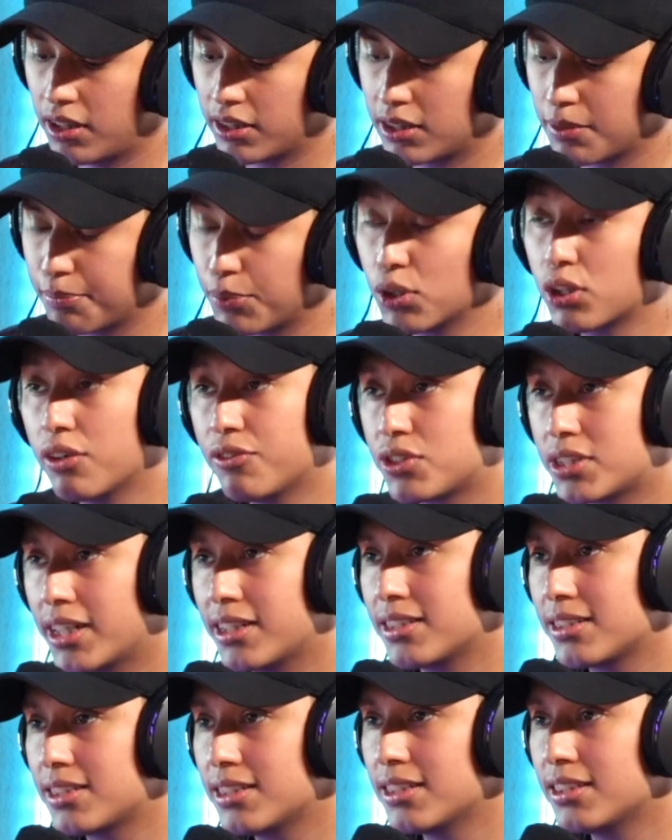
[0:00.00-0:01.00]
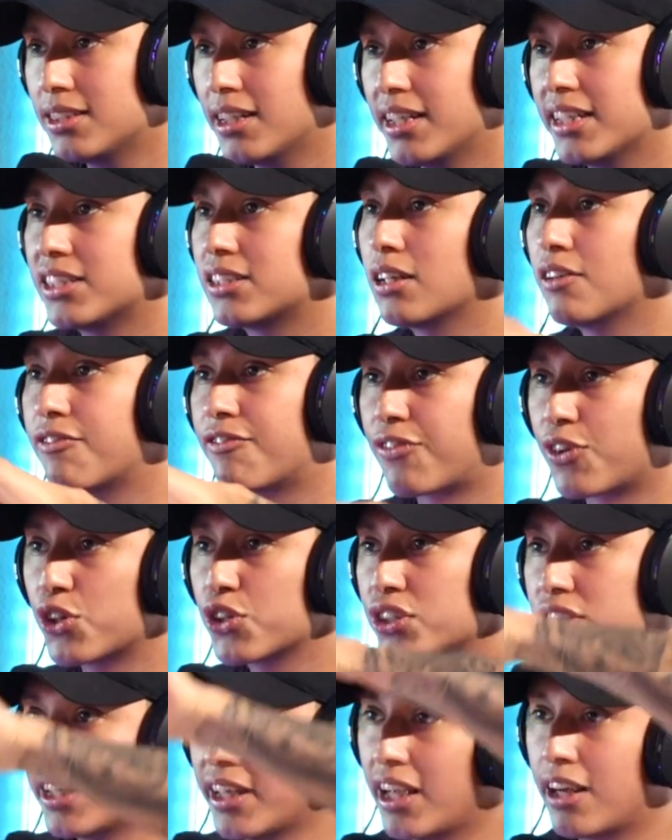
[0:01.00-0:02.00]
uh, the book of Genesis is uh-huh. the
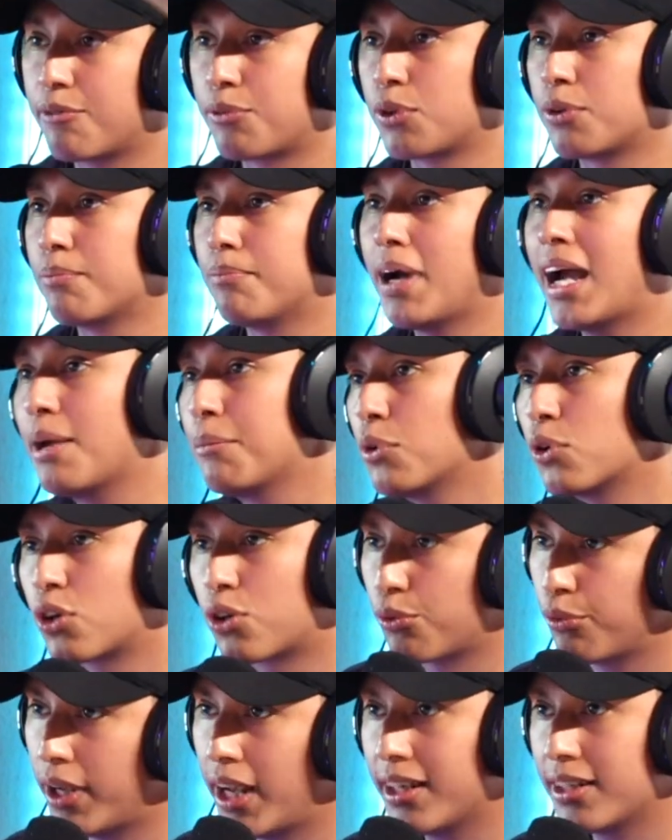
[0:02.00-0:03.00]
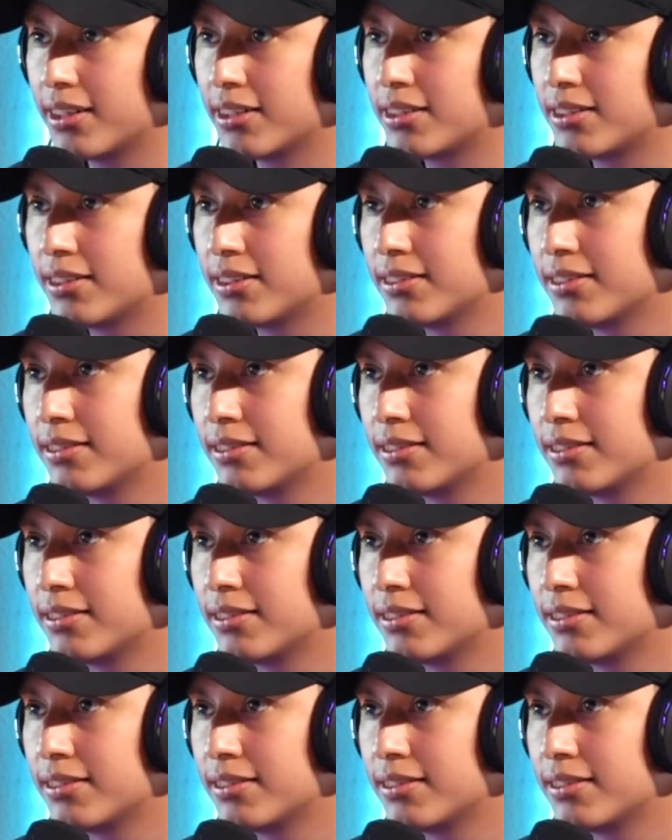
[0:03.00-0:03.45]
first ever Bible created.